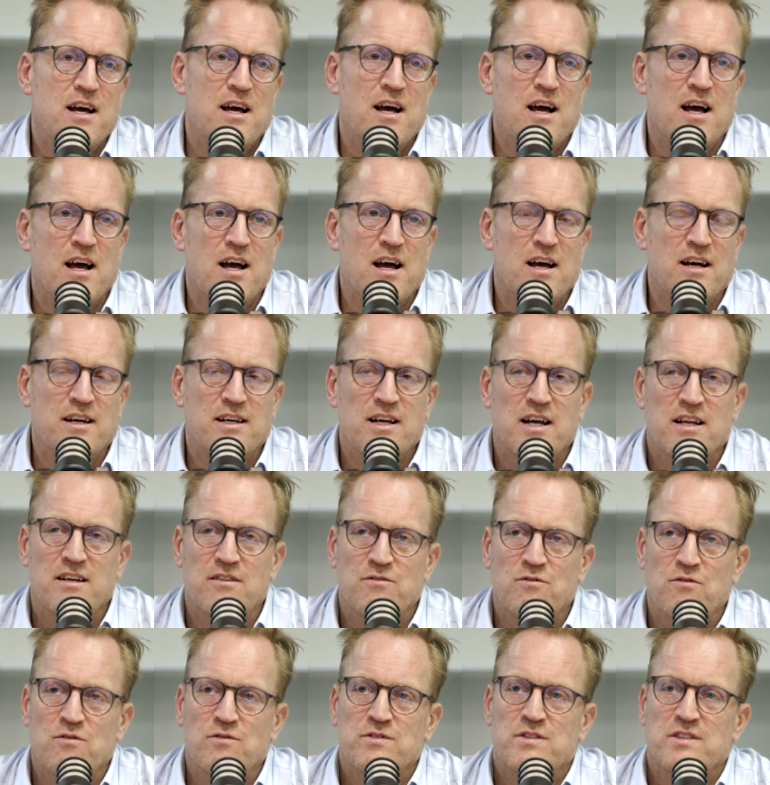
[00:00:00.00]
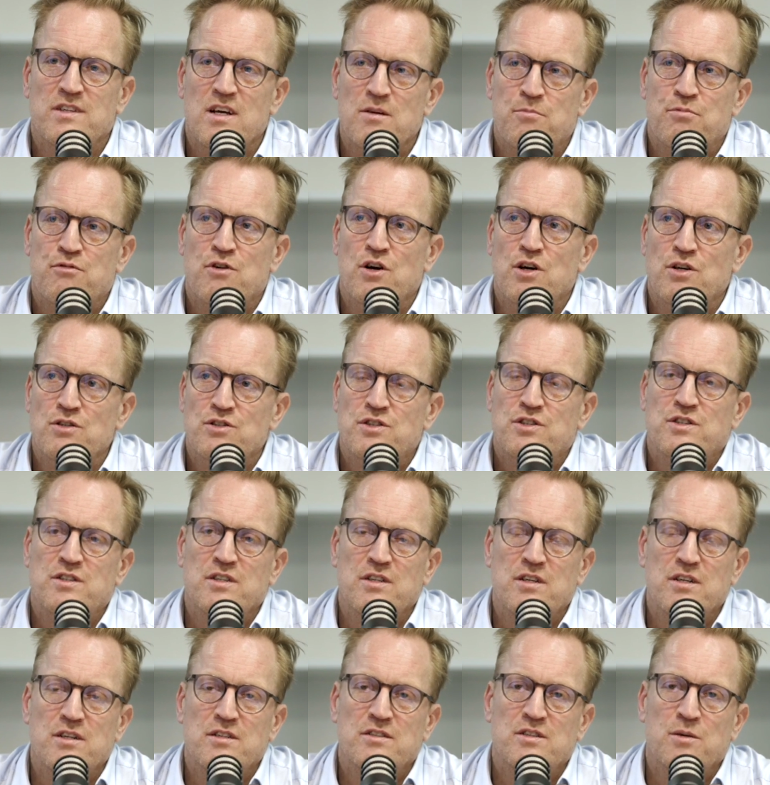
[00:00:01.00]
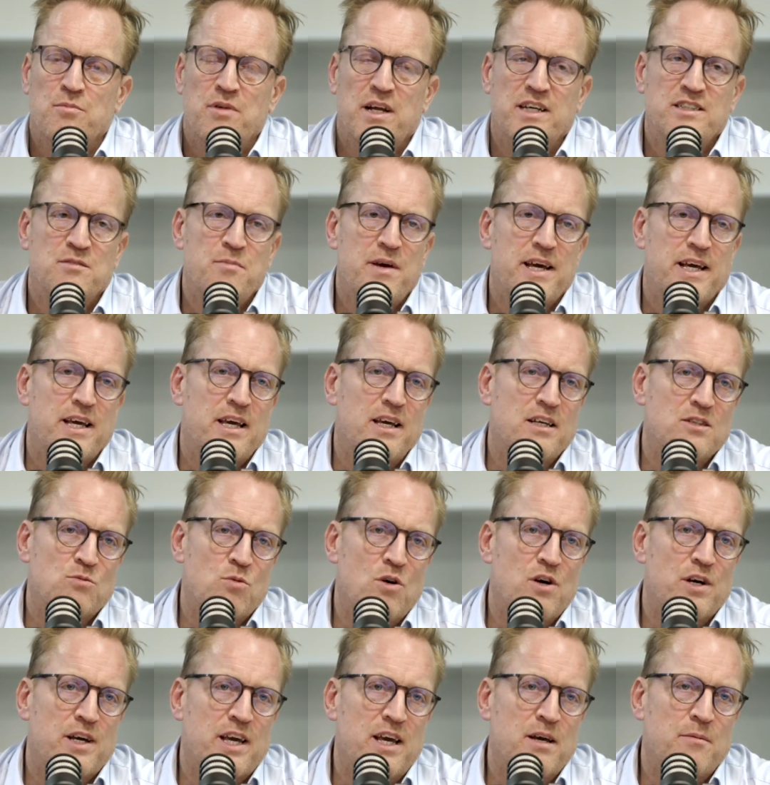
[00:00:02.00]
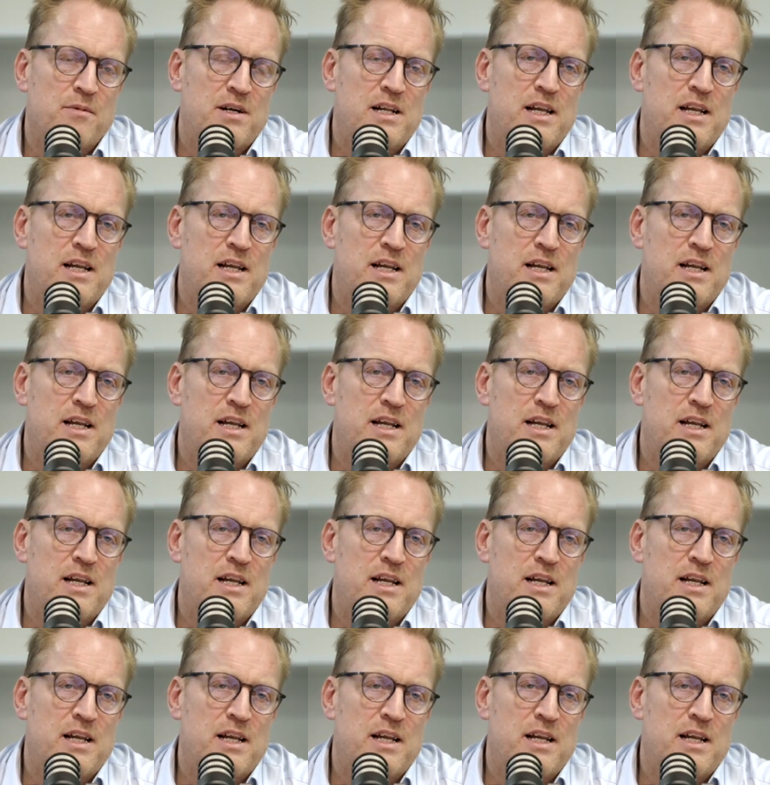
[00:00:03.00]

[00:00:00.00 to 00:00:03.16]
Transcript: kind of approach to placemaking is working,